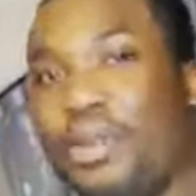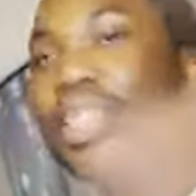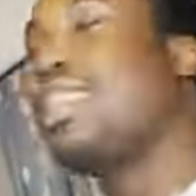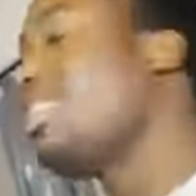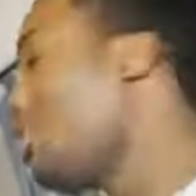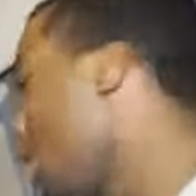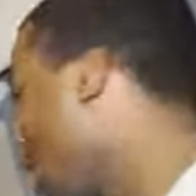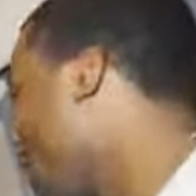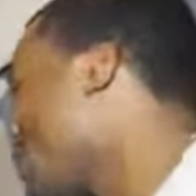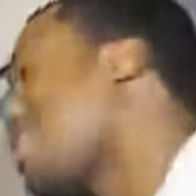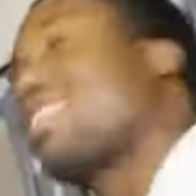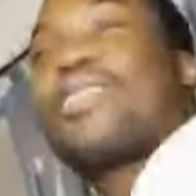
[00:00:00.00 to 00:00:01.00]
we let you
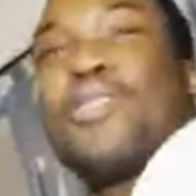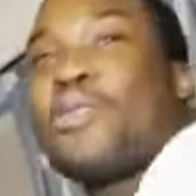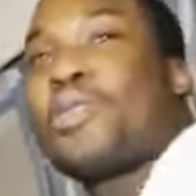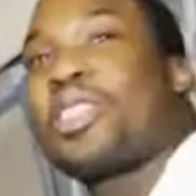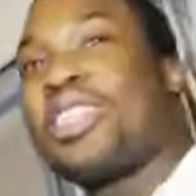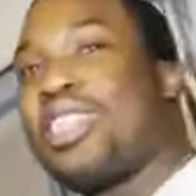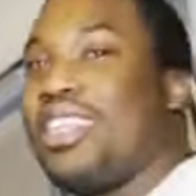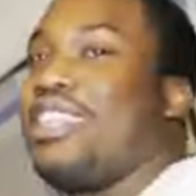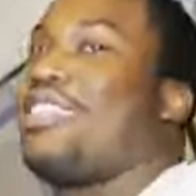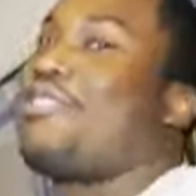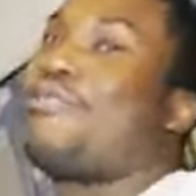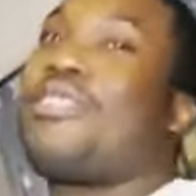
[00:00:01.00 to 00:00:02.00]
hold the Ghost and
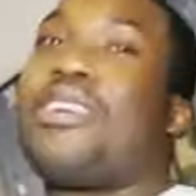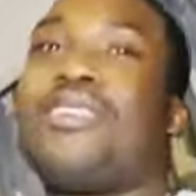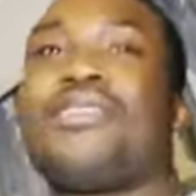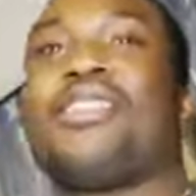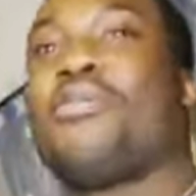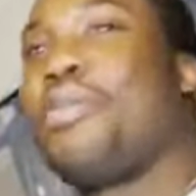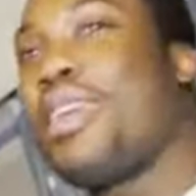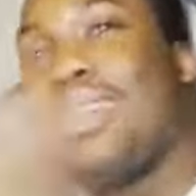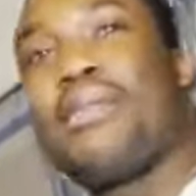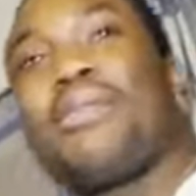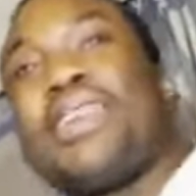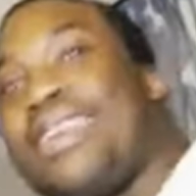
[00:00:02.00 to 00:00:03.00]
the Ferrari or
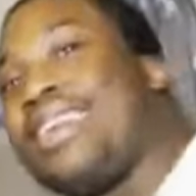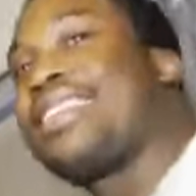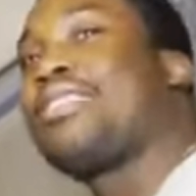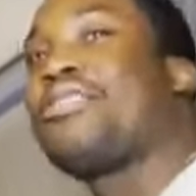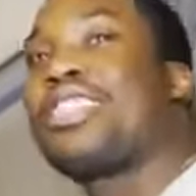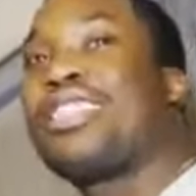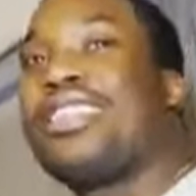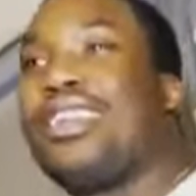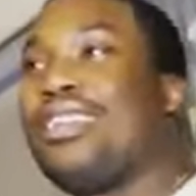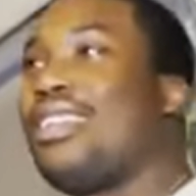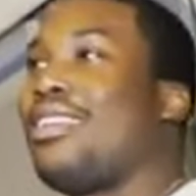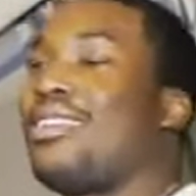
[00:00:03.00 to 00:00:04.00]
Panamera or some shit
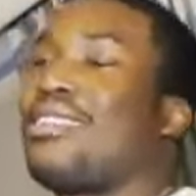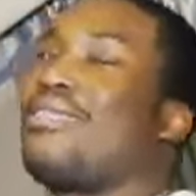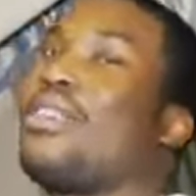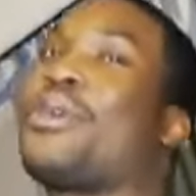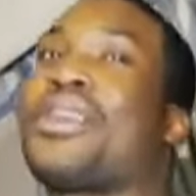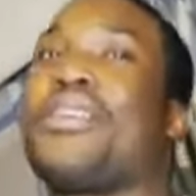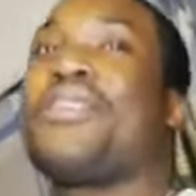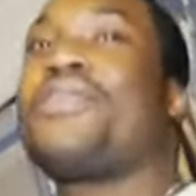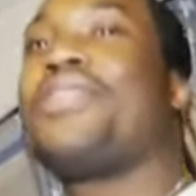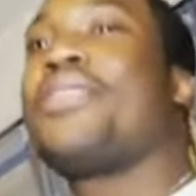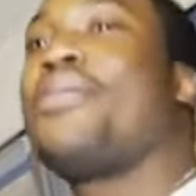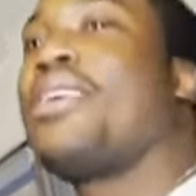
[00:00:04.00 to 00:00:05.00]
like that, nigga. I don't give
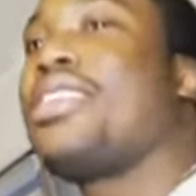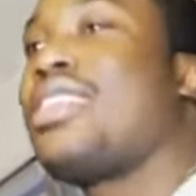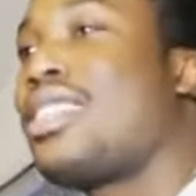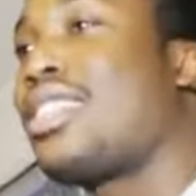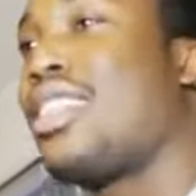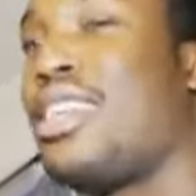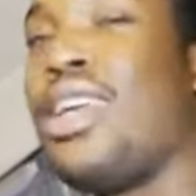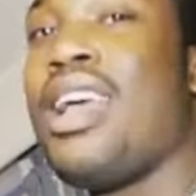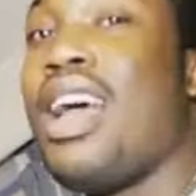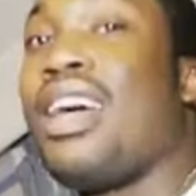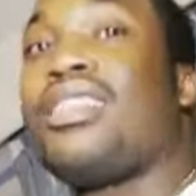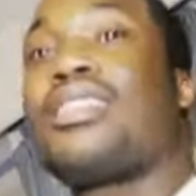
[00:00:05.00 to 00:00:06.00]
a fuck about this shit.
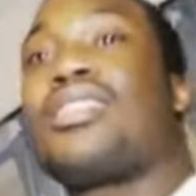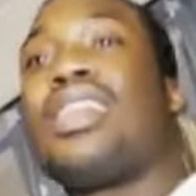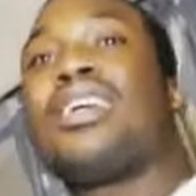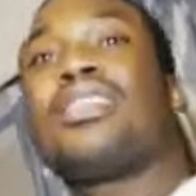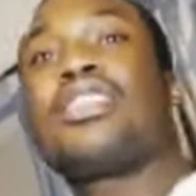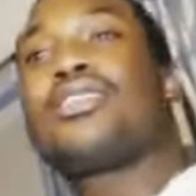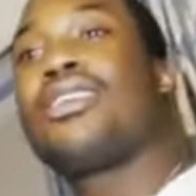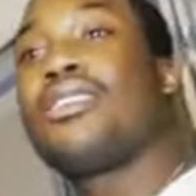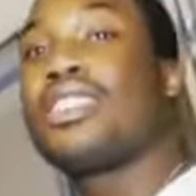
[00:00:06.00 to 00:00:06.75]
I just like to